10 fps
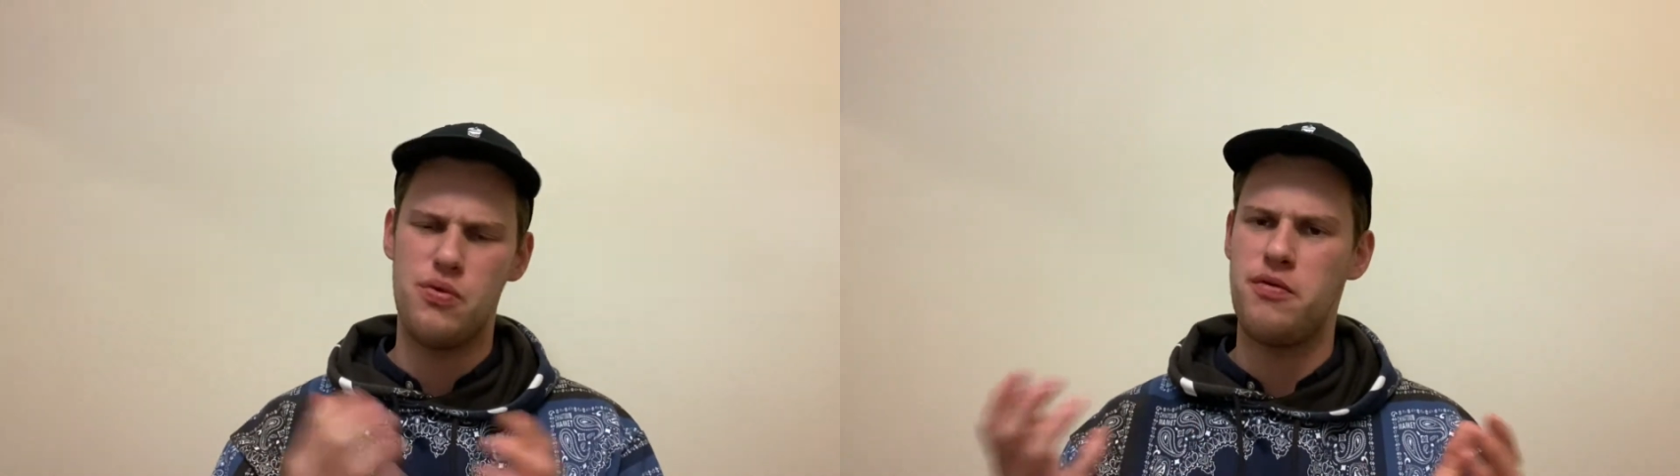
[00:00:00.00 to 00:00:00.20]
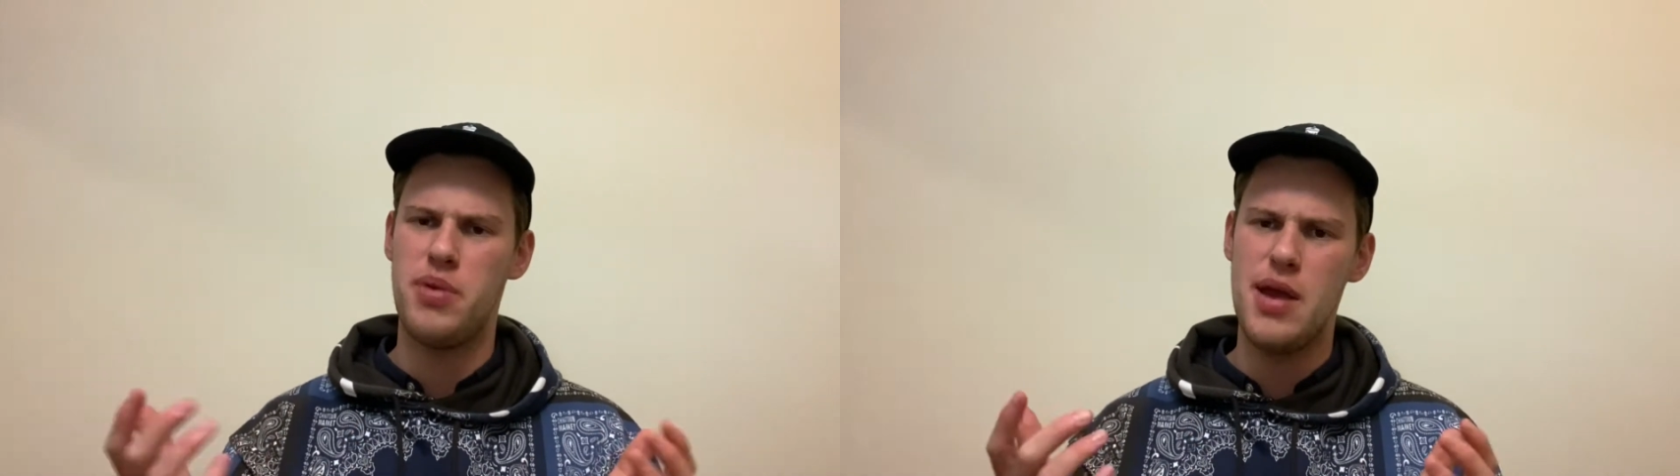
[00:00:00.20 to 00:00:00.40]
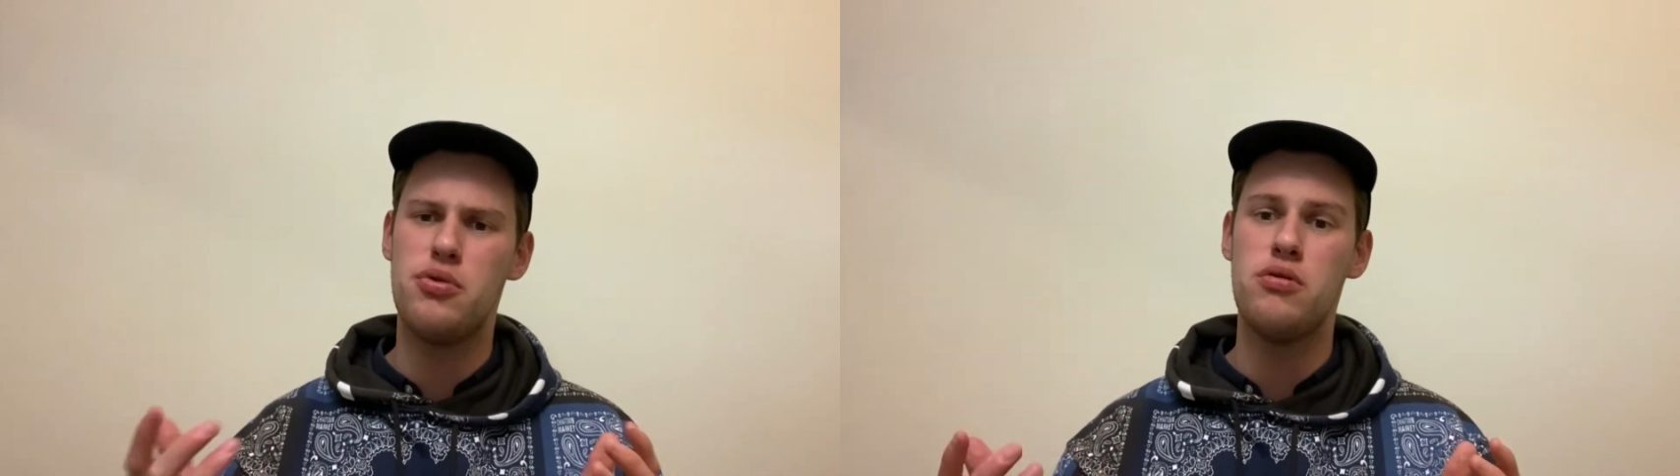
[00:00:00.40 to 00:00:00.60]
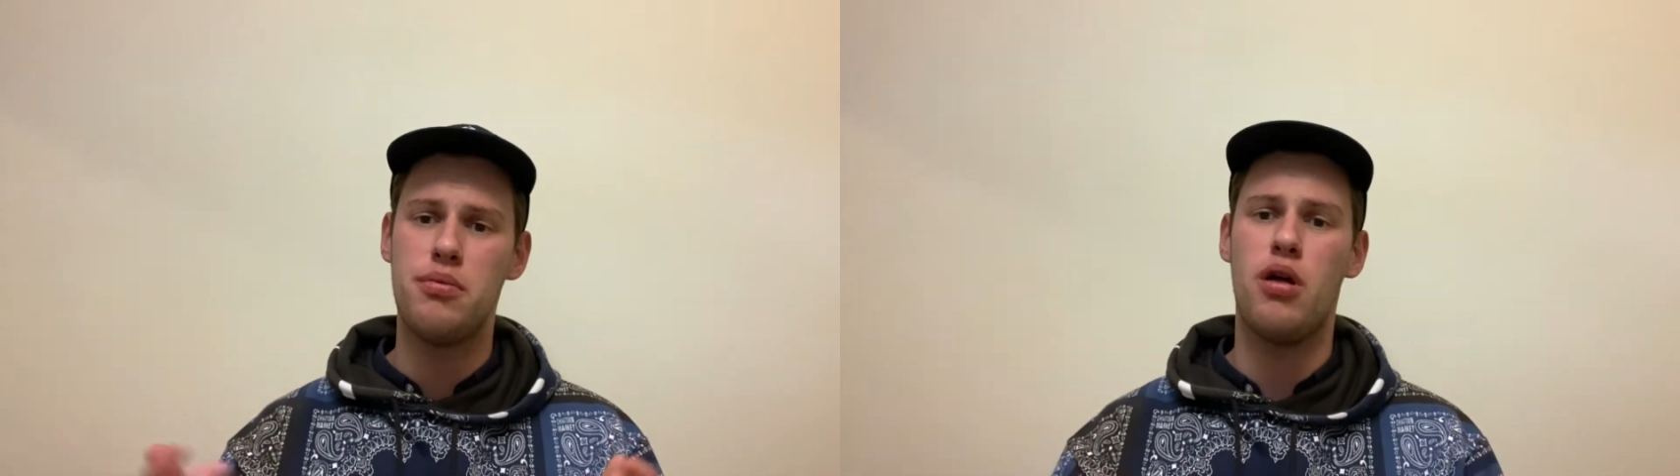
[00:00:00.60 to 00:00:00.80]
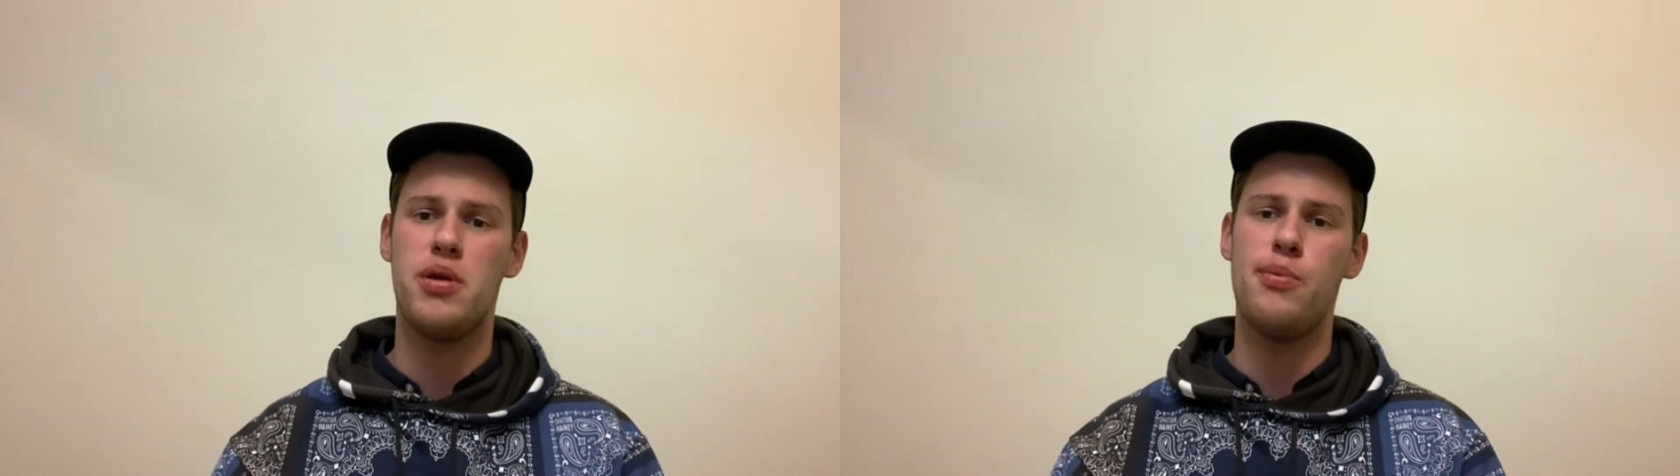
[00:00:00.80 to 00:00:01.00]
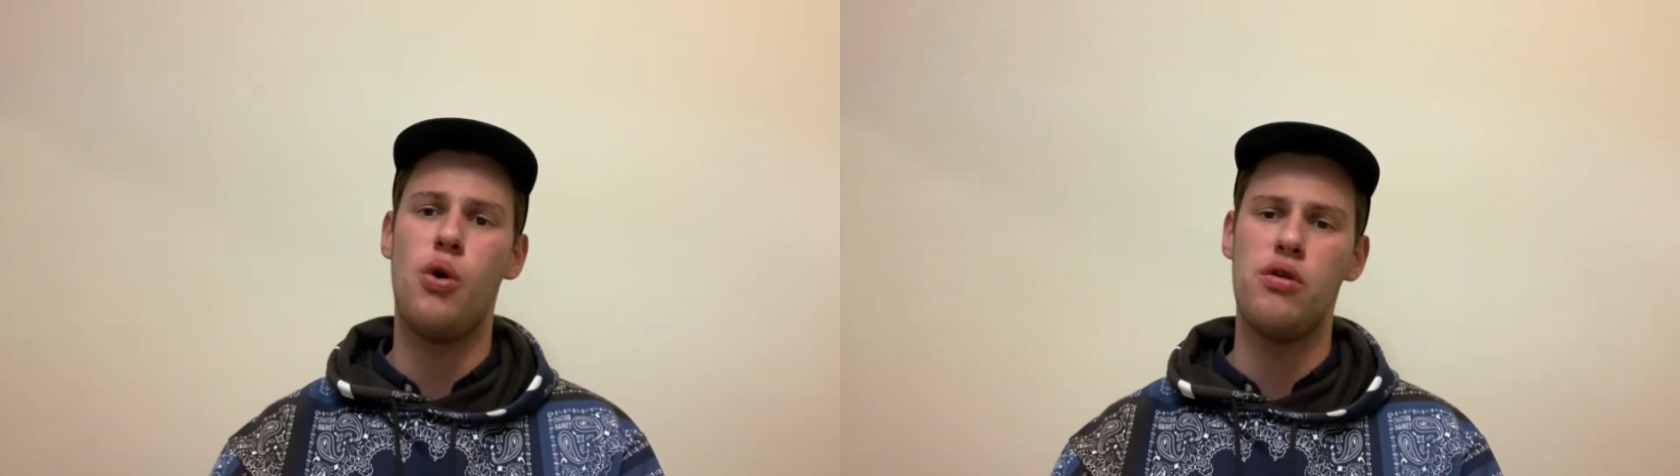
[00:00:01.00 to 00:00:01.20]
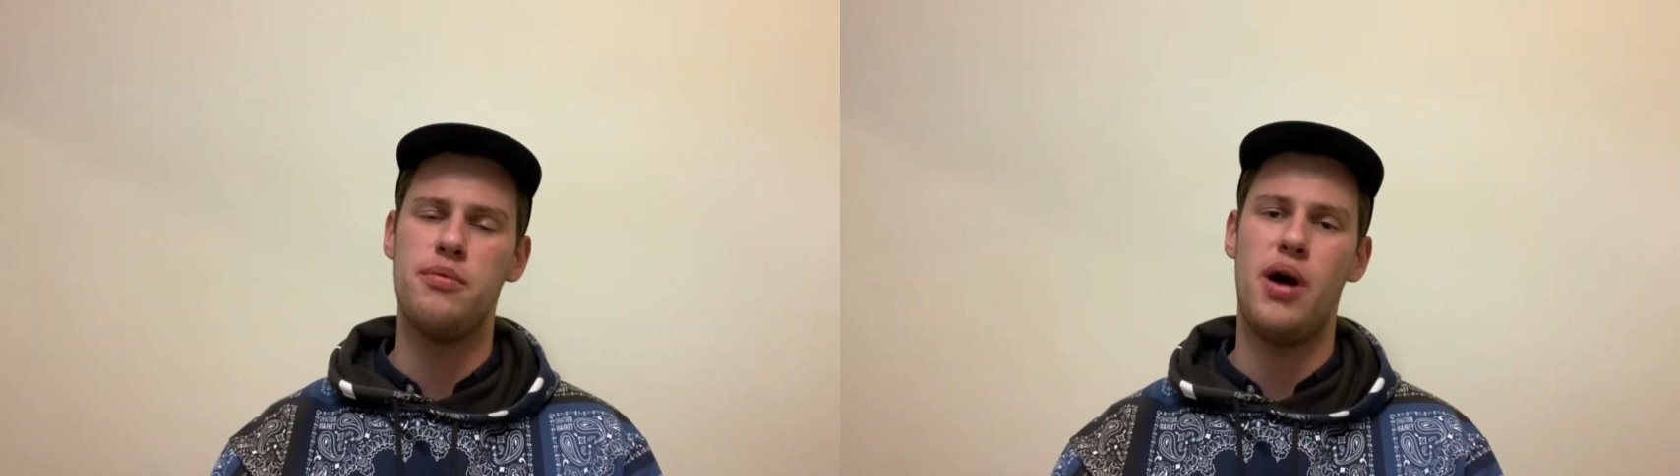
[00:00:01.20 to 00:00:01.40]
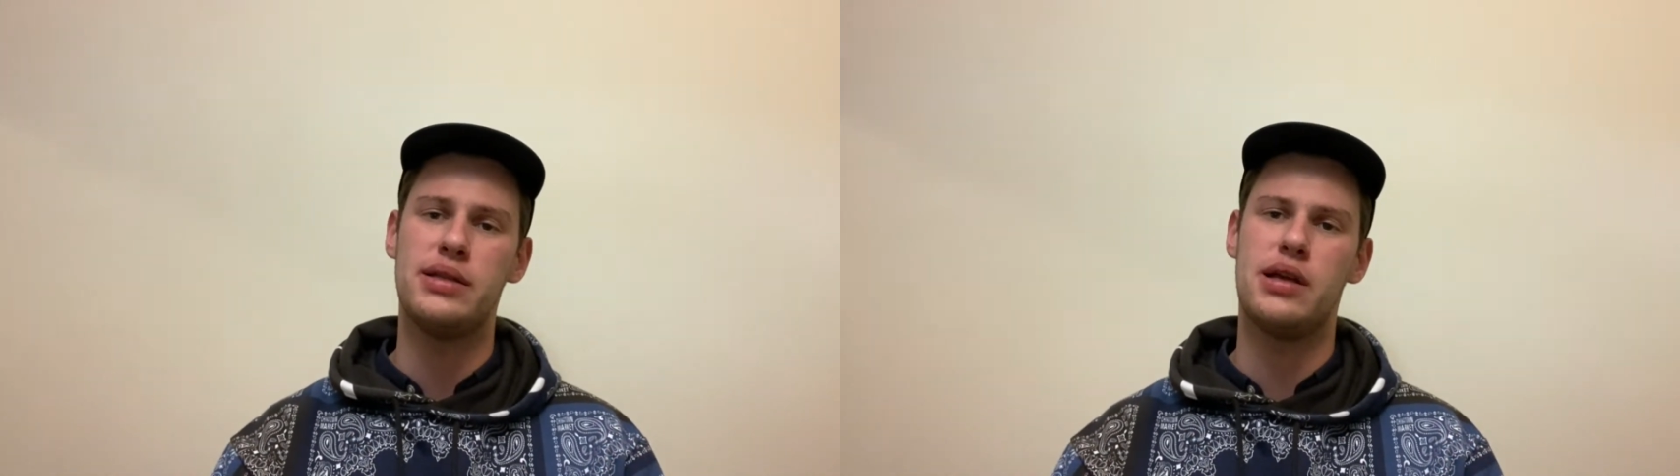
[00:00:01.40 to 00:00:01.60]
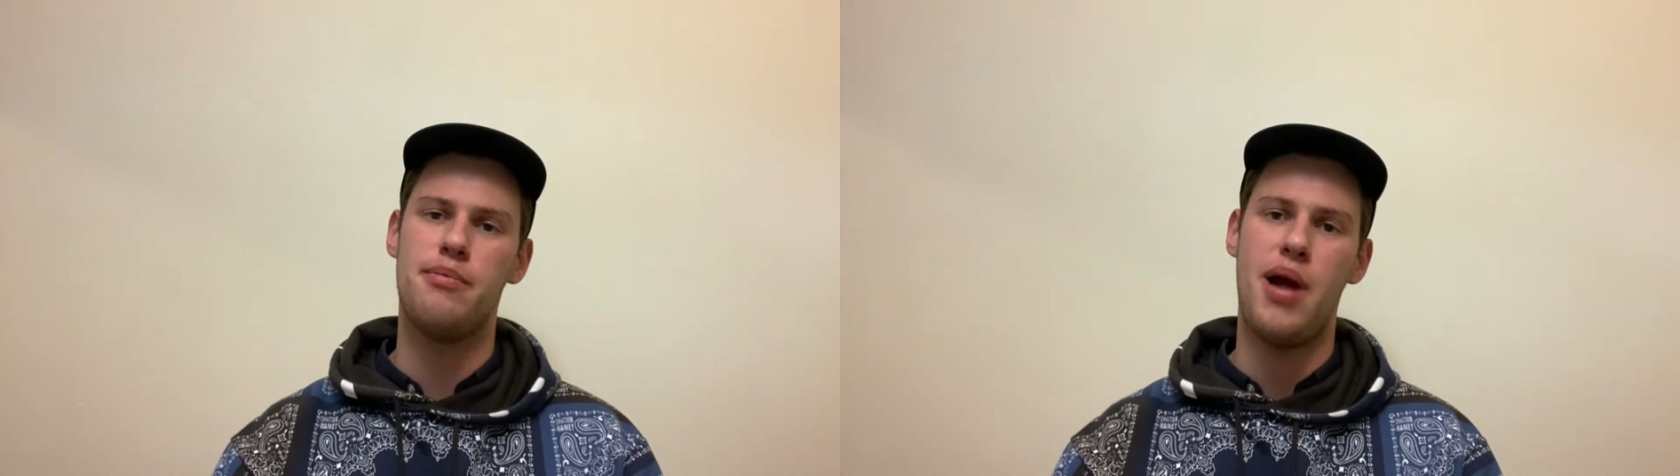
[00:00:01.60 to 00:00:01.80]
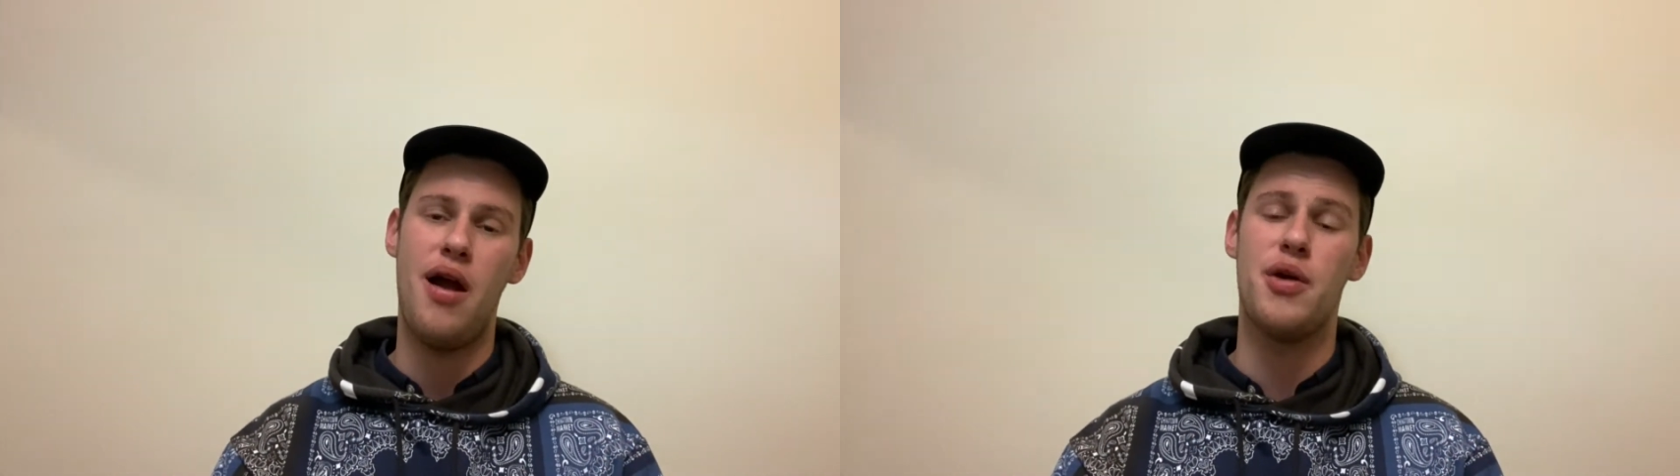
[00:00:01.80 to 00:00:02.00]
people, probably more than my Submariner,